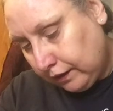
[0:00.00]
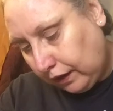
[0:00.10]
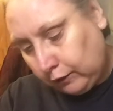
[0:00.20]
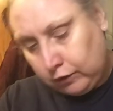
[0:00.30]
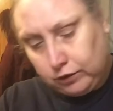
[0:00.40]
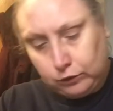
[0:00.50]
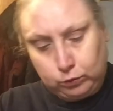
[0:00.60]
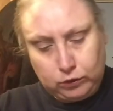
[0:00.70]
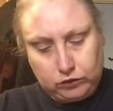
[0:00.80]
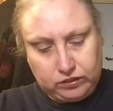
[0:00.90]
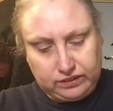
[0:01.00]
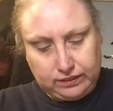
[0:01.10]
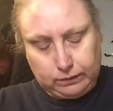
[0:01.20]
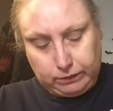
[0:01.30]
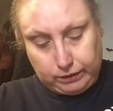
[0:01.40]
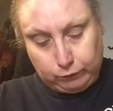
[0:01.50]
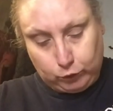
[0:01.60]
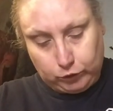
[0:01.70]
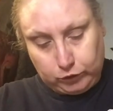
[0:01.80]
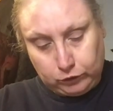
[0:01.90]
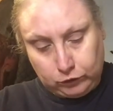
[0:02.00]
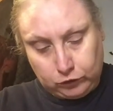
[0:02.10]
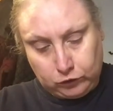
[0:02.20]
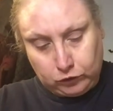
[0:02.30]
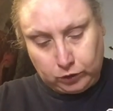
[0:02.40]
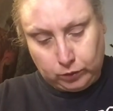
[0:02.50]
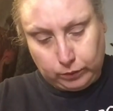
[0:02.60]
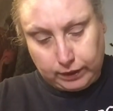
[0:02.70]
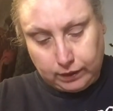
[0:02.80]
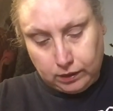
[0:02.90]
I'm going to swatch this in a minute for you just to show you it.